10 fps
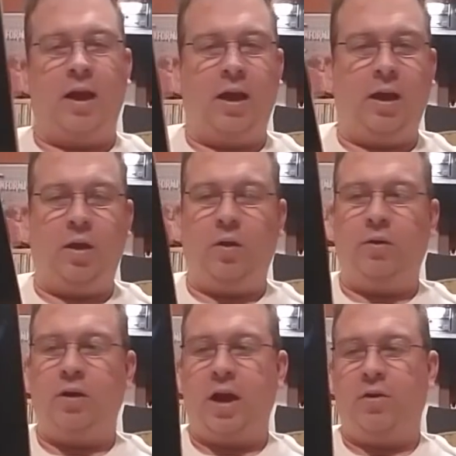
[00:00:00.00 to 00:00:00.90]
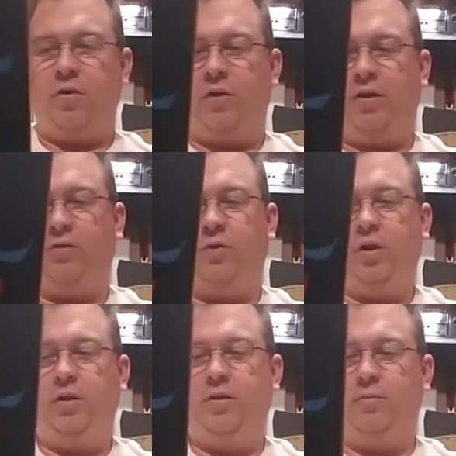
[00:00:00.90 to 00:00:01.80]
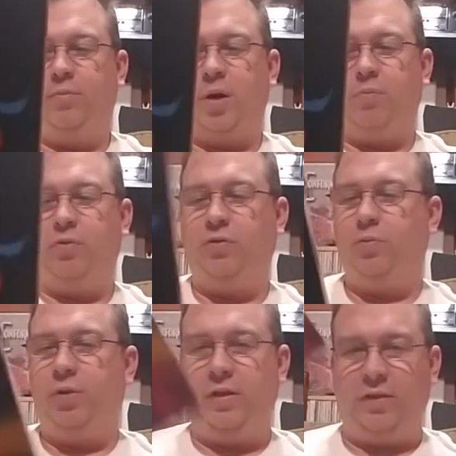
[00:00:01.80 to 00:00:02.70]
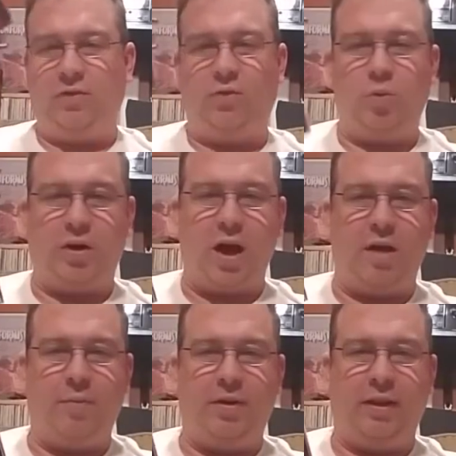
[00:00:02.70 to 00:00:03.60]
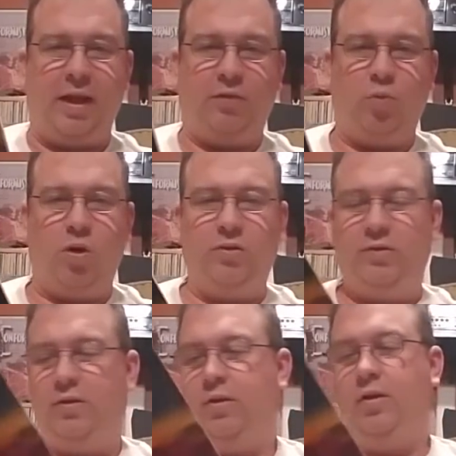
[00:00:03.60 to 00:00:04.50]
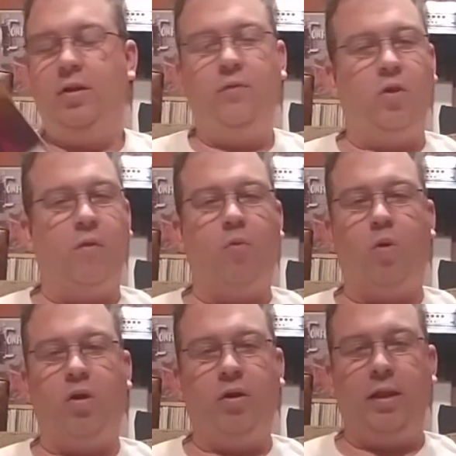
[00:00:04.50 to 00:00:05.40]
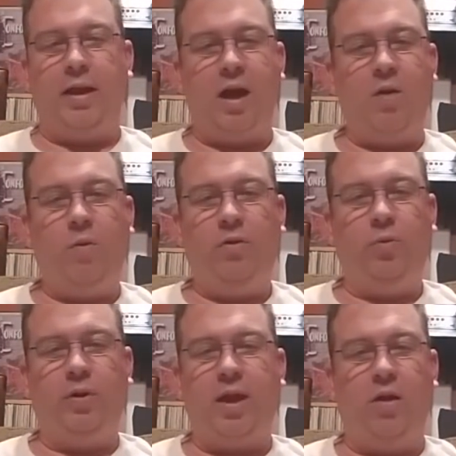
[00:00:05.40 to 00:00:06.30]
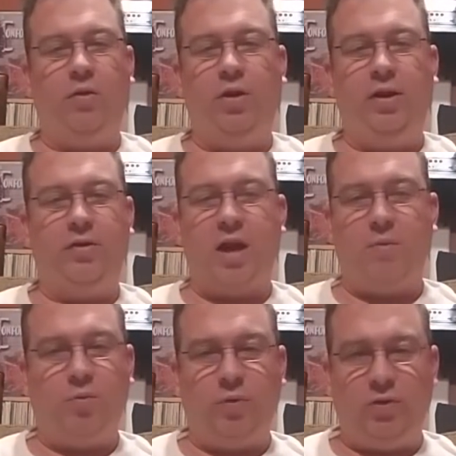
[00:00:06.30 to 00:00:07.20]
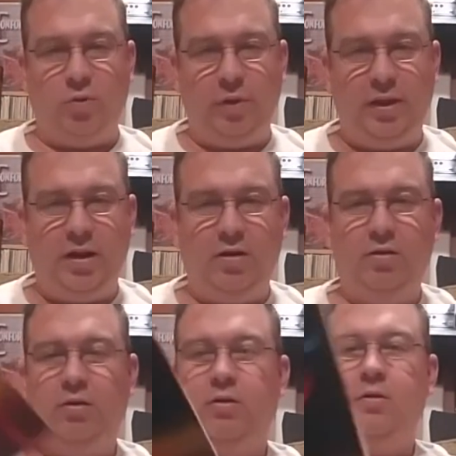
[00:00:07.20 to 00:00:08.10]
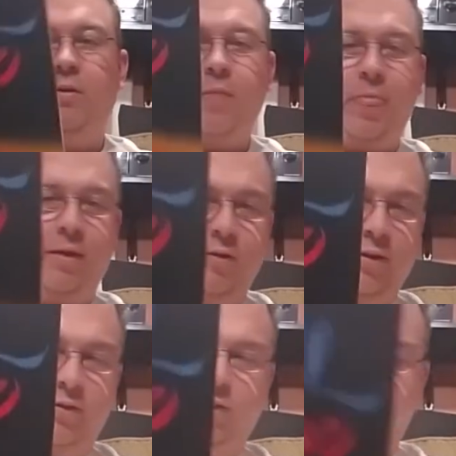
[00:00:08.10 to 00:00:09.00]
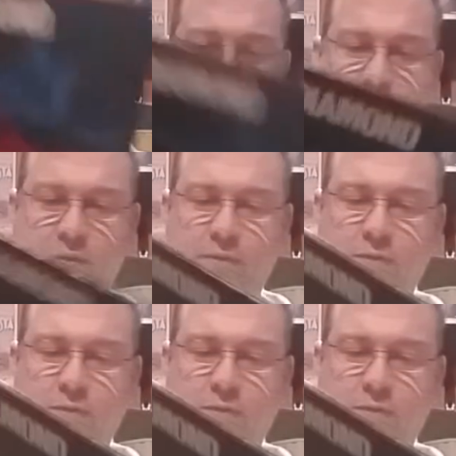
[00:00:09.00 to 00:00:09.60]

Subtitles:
I don't know the history, but presumably this is what got him in The Last Waltz. If you're ever wondering, like I was, what the hell Neil Diamond was doing there, this is why.